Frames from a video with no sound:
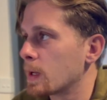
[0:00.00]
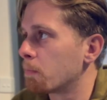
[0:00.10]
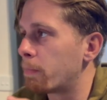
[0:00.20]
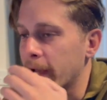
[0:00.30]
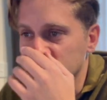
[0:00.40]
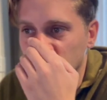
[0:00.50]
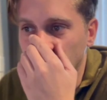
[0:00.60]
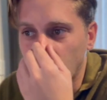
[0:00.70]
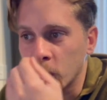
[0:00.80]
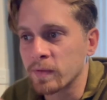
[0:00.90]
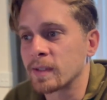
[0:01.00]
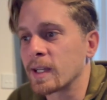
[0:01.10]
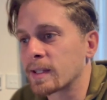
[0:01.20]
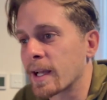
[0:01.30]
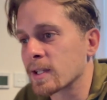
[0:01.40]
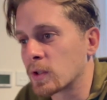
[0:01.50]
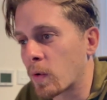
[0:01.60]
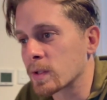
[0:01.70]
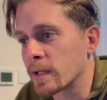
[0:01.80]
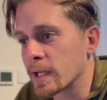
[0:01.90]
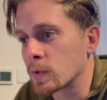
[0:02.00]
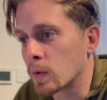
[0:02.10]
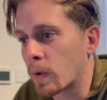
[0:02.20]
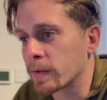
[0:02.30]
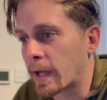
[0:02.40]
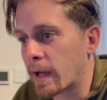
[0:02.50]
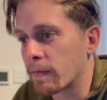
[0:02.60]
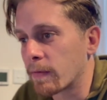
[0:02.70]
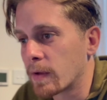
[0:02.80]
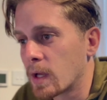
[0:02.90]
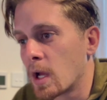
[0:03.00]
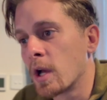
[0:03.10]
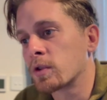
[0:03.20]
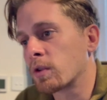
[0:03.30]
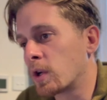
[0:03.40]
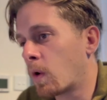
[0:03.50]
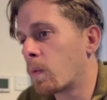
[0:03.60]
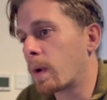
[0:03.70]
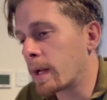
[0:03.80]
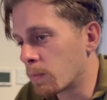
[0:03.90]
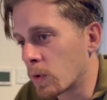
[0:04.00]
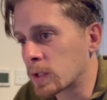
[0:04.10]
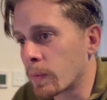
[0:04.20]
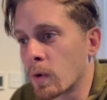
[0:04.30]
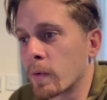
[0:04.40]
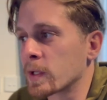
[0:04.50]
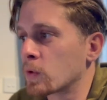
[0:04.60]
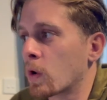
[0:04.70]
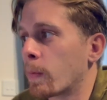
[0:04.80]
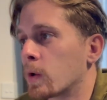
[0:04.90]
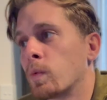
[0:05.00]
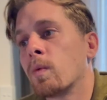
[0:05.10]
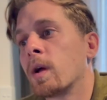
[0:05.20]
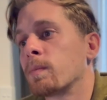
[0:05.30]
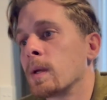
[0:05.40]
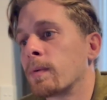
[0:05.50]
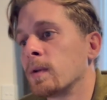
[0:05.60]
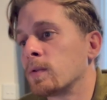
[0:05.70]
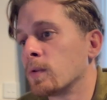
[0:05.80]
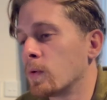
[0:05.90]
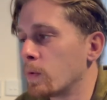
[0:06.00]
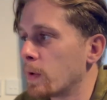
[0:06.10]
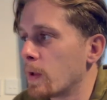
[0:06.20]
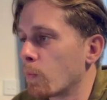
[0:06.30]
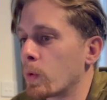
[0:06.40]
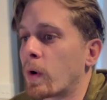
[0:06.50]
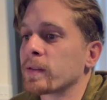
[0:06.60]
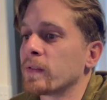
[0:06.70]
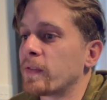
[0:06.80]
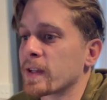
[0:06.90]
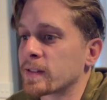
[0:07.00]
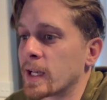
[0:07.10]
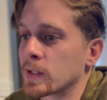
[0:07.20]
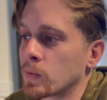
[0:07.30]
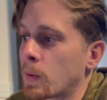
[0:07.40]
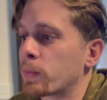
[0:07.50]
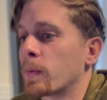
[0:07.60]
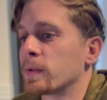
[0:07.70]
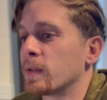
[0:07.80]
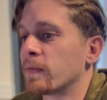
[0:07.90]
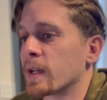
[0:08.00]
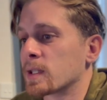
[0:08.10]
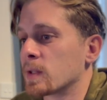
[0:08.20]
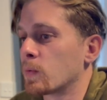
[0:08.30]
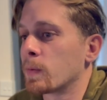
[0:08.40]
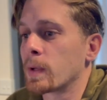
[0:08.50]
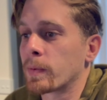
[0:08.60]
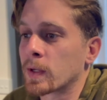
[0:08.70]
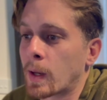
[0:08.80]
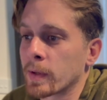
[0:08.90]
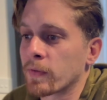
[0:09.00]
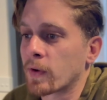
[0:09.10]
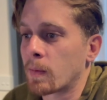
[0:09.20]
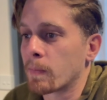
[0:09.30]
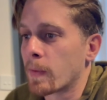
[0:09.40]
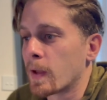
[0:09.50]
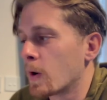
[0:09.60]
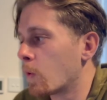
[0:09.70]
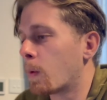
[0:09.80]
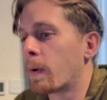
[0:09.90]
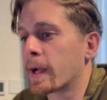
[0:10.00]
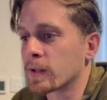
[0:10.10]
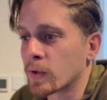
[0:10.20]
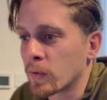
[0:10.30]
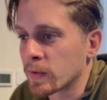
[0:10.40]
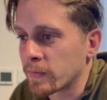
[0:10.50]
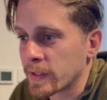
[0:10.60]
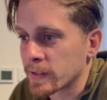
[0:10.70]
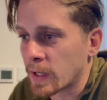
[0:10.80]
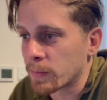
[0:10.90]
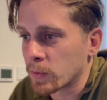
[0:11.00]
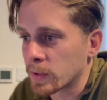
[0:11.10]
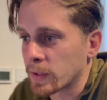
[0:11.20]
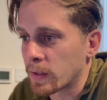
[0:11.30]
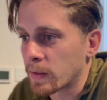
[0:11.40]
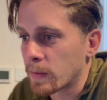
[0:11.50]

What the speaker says: based on all of the details those leads will want to have. So in Malta we always talk about we want investors, we want property investors, we want people coming from who are buying the golden visa in Malta.